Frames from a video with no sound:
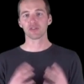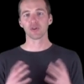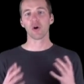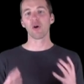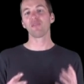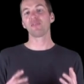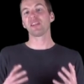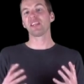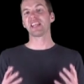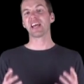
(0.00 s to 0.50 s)
So
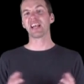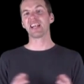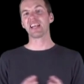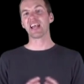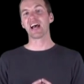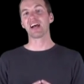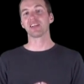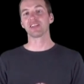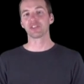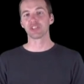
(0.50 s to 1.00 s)
hopefully that
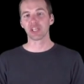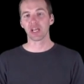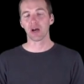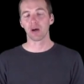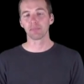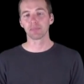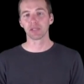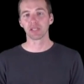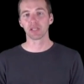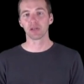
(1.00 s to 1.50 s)
analogy
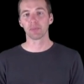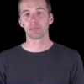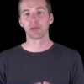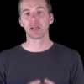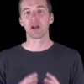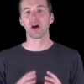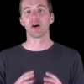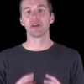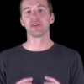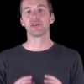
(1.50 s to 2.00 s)
helped a little
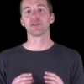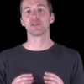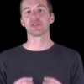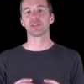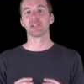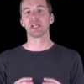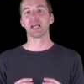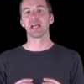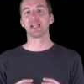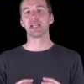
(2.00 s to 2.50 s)
bit
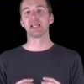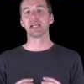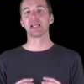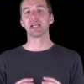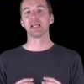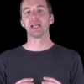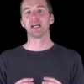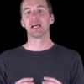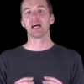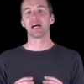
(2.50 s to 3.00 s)

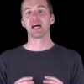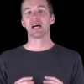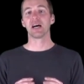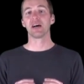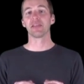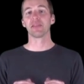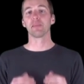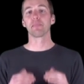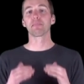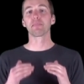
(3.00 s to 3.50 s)
understanding
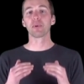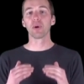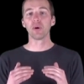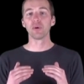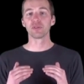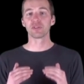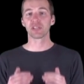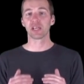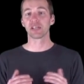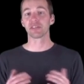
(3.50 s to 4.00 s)
uh, the
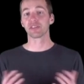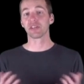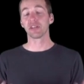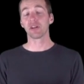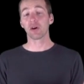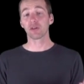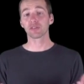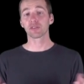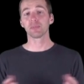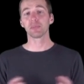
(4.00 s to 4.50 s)
process
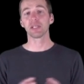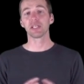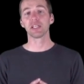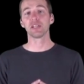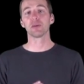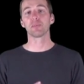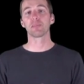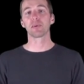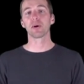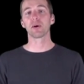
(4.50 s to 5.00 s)
and
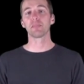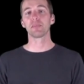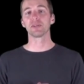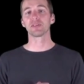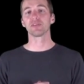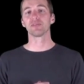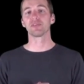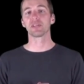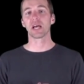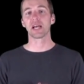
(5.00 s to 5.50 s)
ultimately the
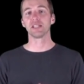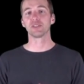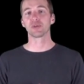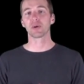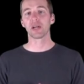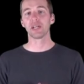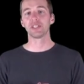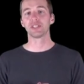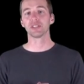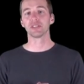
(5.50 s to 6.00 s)
purpose of
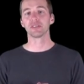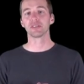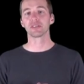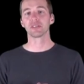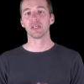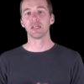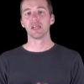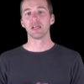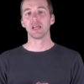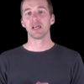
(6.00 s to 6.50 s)

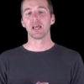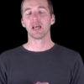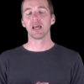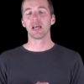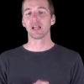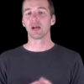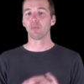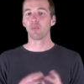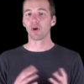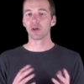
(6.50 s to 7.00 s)
titrations.
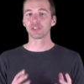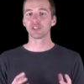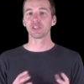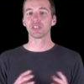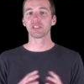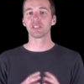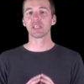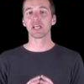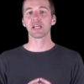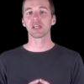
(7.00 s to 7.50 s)
And I want
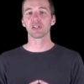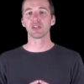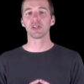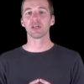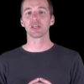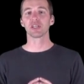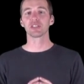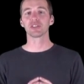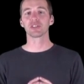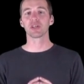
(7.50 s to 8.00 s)
you to take a
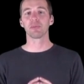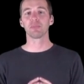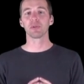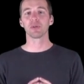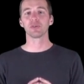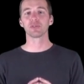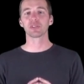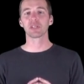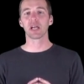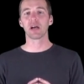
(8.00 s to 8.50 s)
look at some
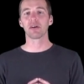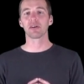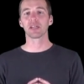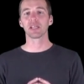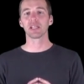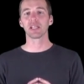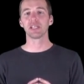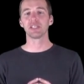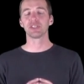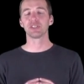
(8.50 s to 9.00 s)
of those
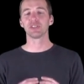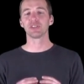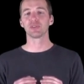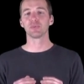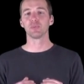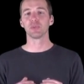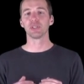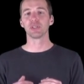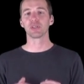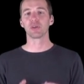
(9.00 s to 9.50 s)

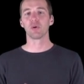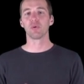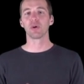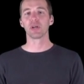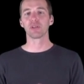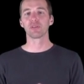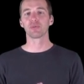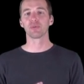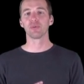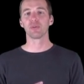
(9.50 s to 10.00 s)
calculations and when you're
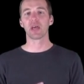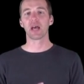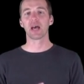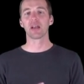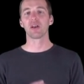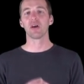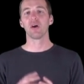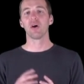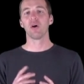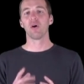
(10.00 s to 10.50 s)
going through
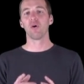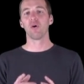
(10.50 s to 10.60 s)
that,